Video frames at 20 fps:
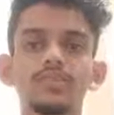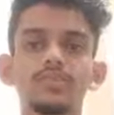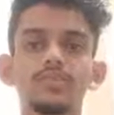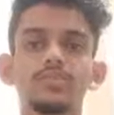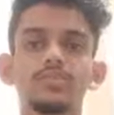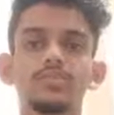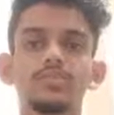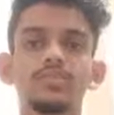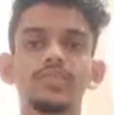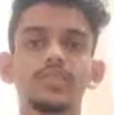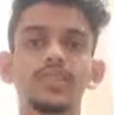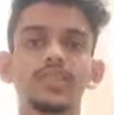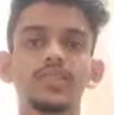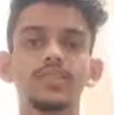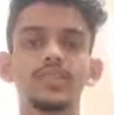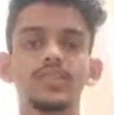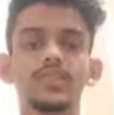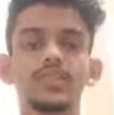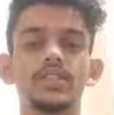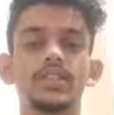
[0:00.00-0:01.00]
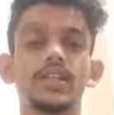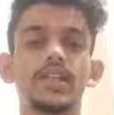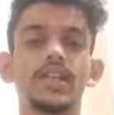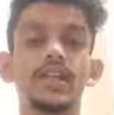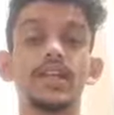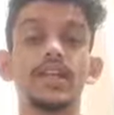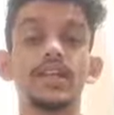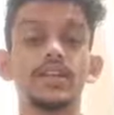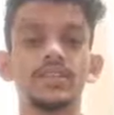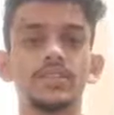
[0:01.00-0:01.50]
So let's see
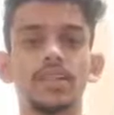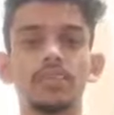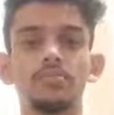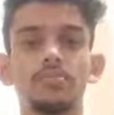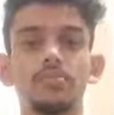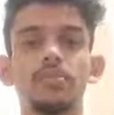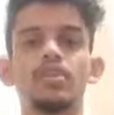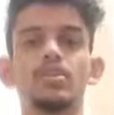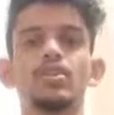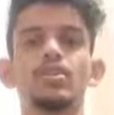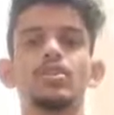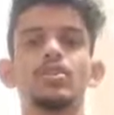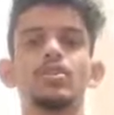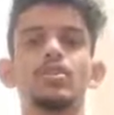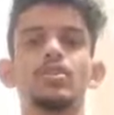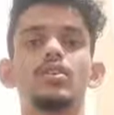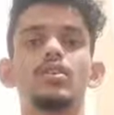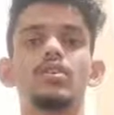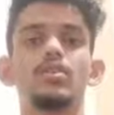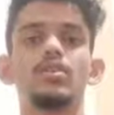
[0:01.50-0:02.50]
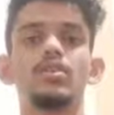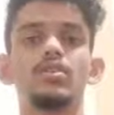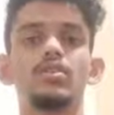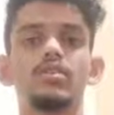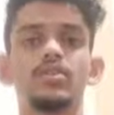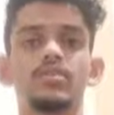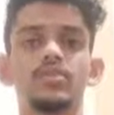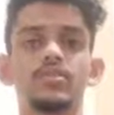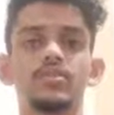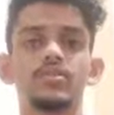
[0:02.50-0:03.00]
an example
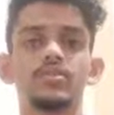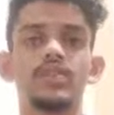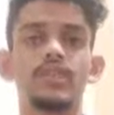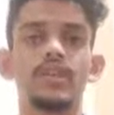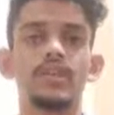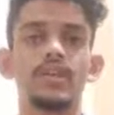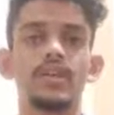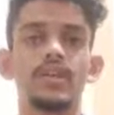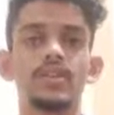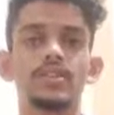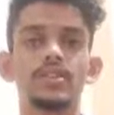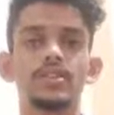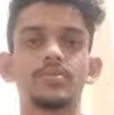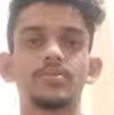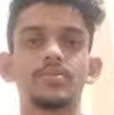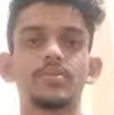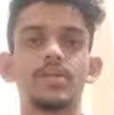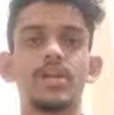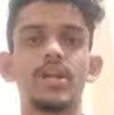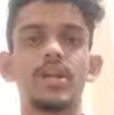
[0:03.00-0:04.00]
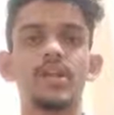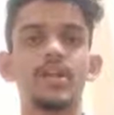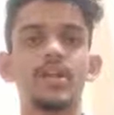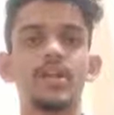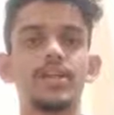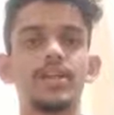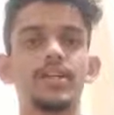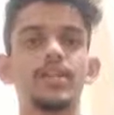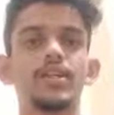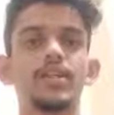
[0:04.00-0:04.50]
of a Java exception
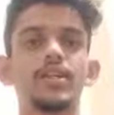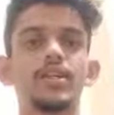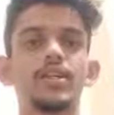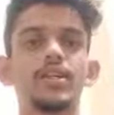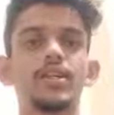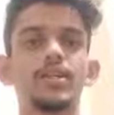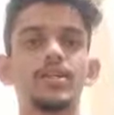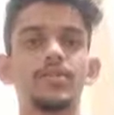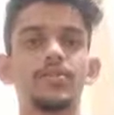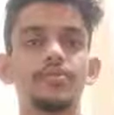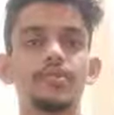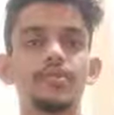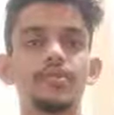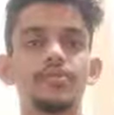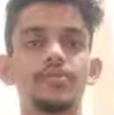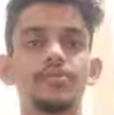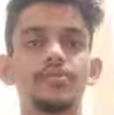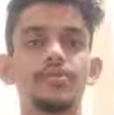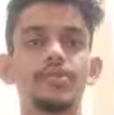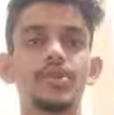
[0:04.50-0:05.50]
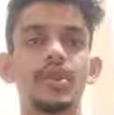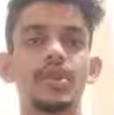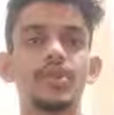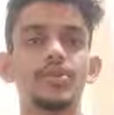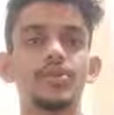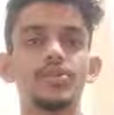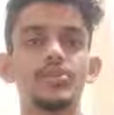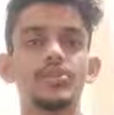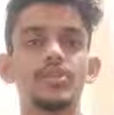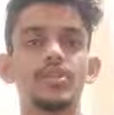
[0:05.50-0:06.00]
handling in which we are
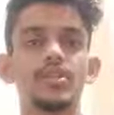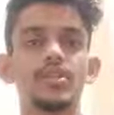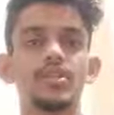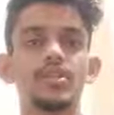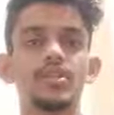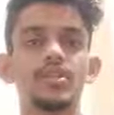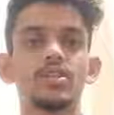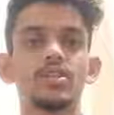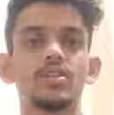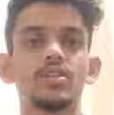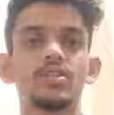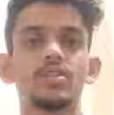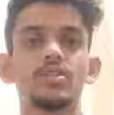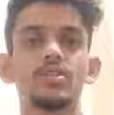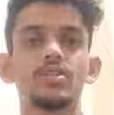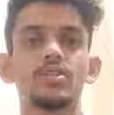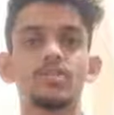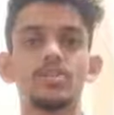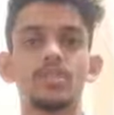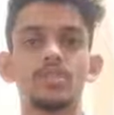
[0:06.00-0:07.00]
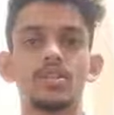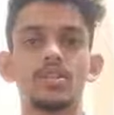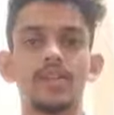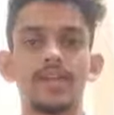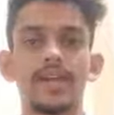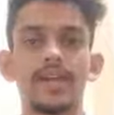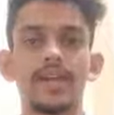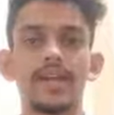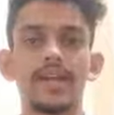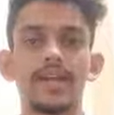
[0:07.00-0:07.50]
using
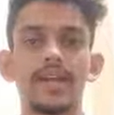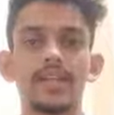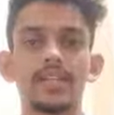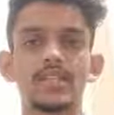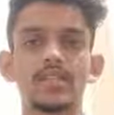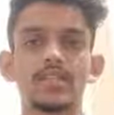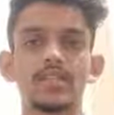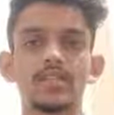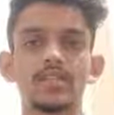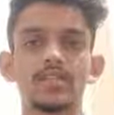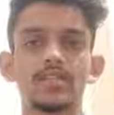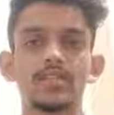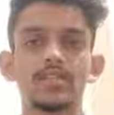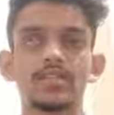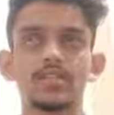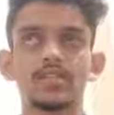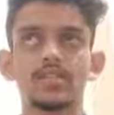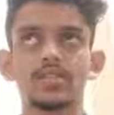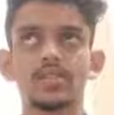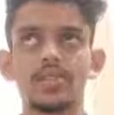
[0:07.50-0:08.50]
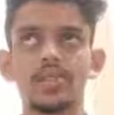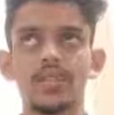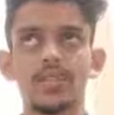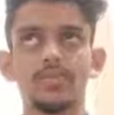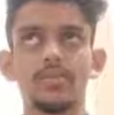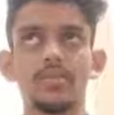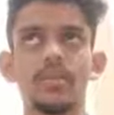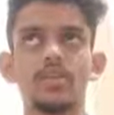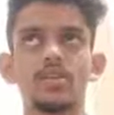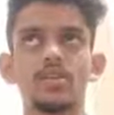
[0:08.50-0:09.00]
try catch
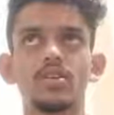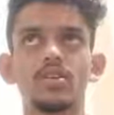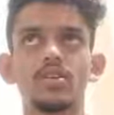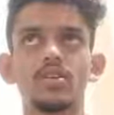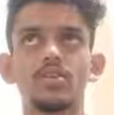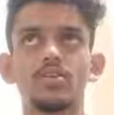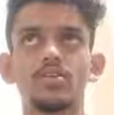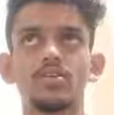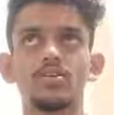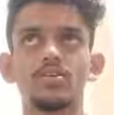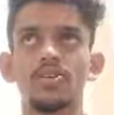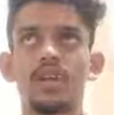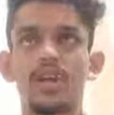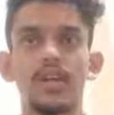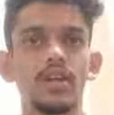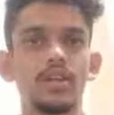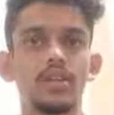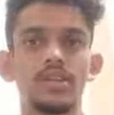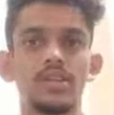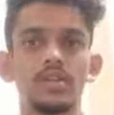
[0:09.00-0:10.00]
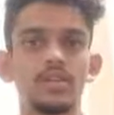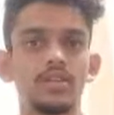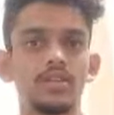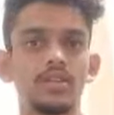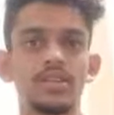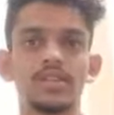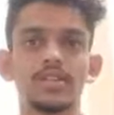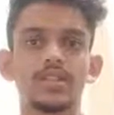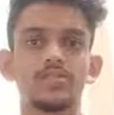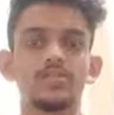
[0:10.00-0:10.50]
statement to handle the
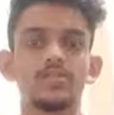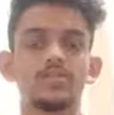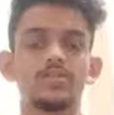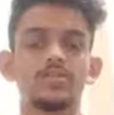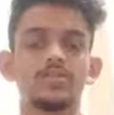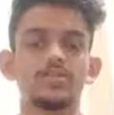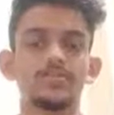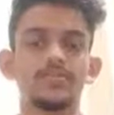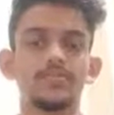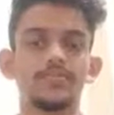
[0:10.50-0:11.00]
exception.